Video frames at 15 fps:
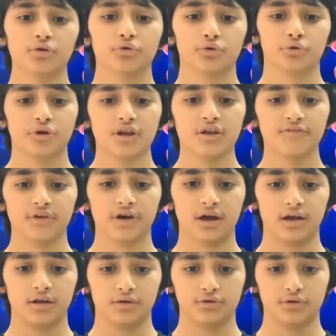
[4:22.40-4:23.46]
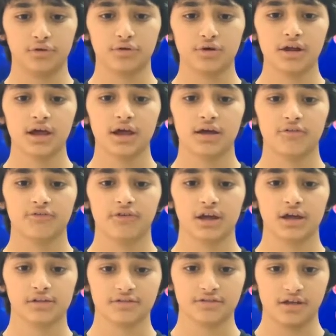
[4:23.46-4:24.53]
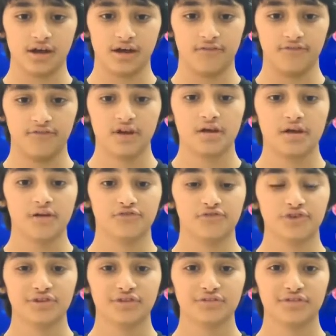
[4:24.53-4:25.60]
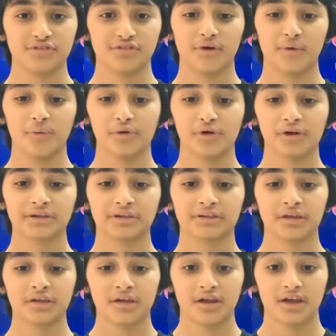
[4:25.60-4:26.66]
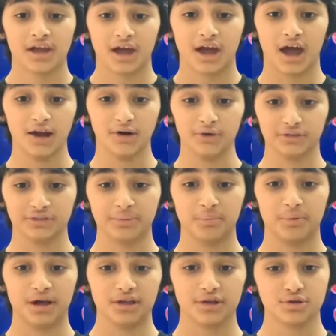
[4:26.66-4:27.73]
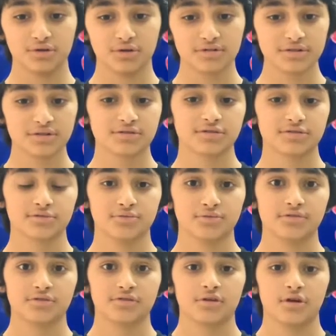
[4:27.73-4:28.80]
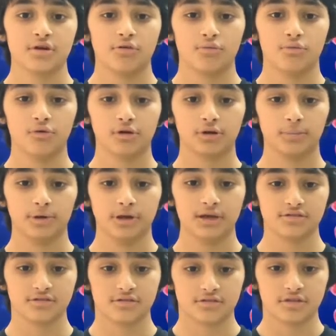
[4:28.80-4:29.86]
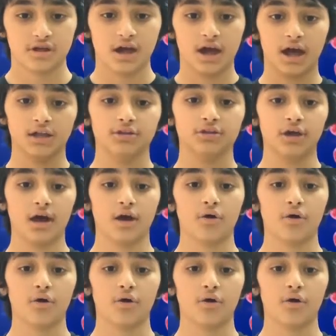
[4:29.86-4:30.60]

Coronavirus have affected the world a lot by closing schools, workplaces, and